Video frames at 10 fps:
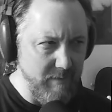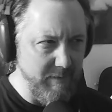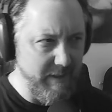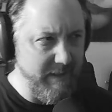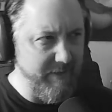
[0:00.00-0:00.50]
I'm
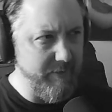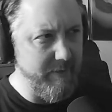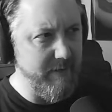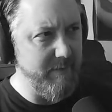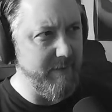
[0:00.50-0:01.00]
going to get to
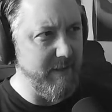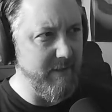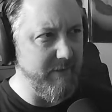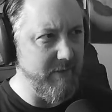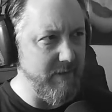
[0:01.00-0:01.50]
it
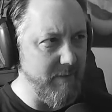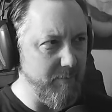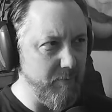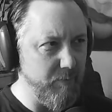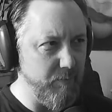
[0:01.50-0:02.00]
because I
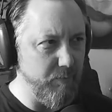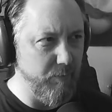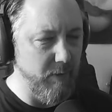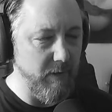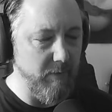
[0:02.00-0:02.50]

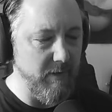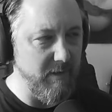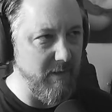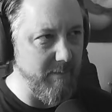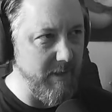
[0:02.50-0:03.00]
really want to
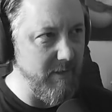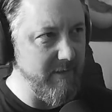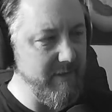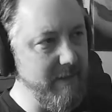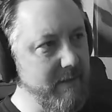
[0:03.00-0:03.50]
talk about Onset.